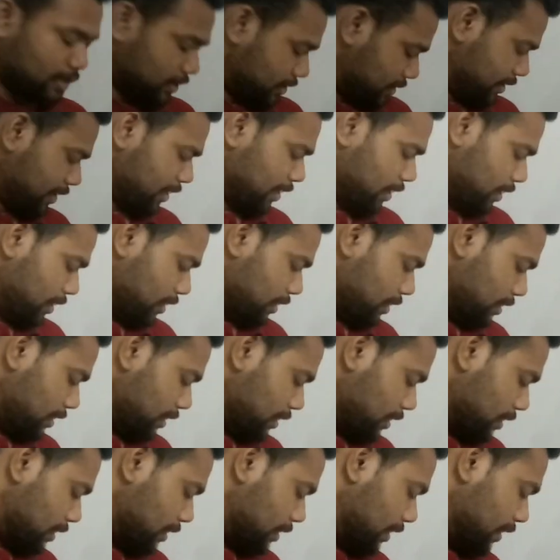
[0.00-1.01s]
Still,
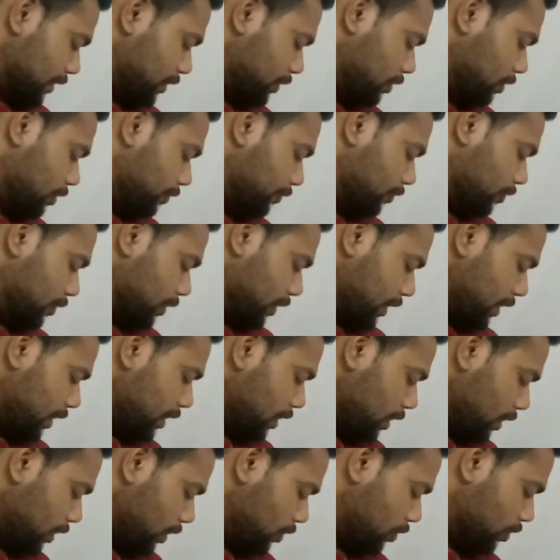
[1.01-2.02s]
let's go for
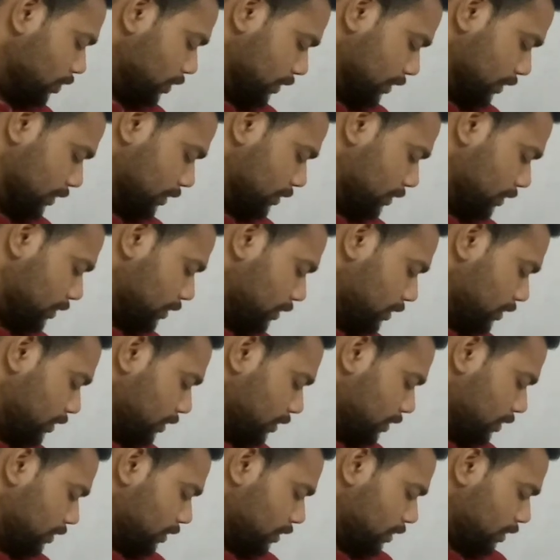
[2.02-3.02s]
the question.
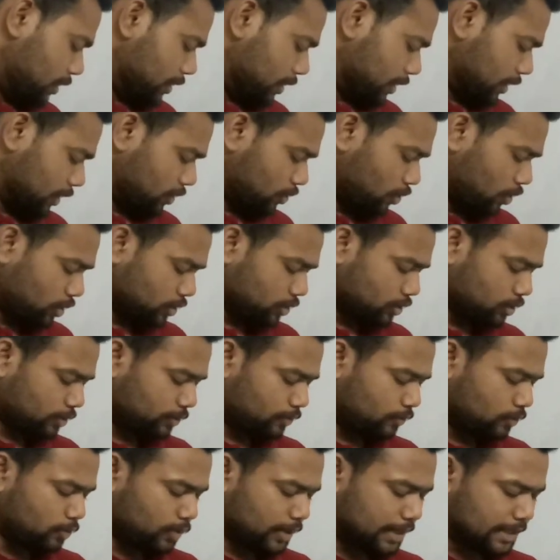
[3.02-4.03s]
The cost
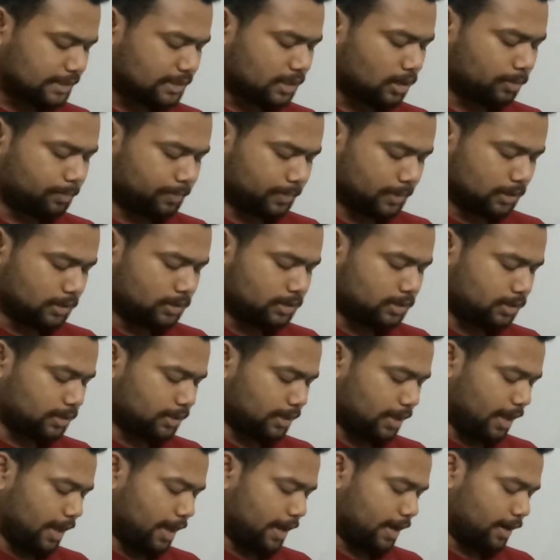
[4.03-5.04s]
of 2 kg
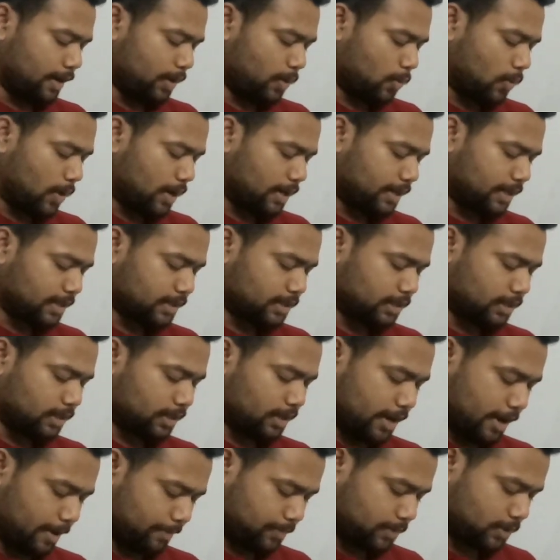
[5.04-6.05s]
apples and 1
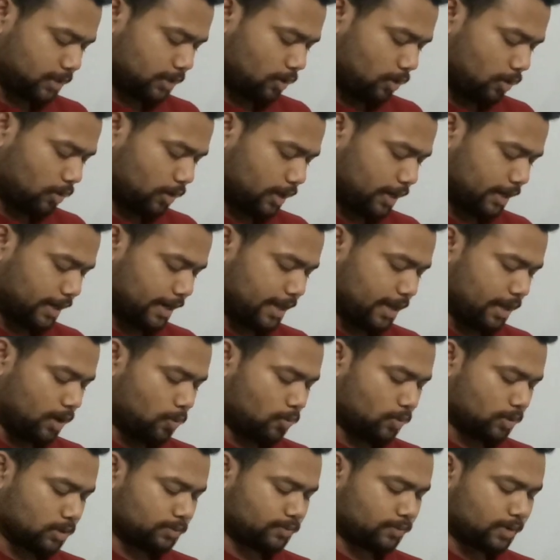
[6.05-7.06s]
kg grapes on a day
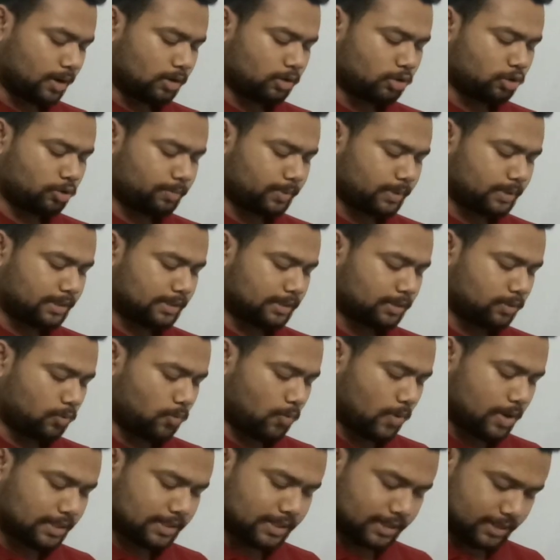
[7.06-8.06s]
was found to be
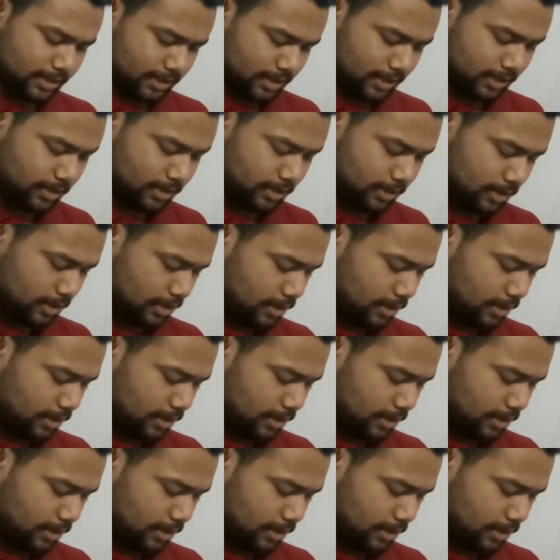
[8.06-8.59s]
160.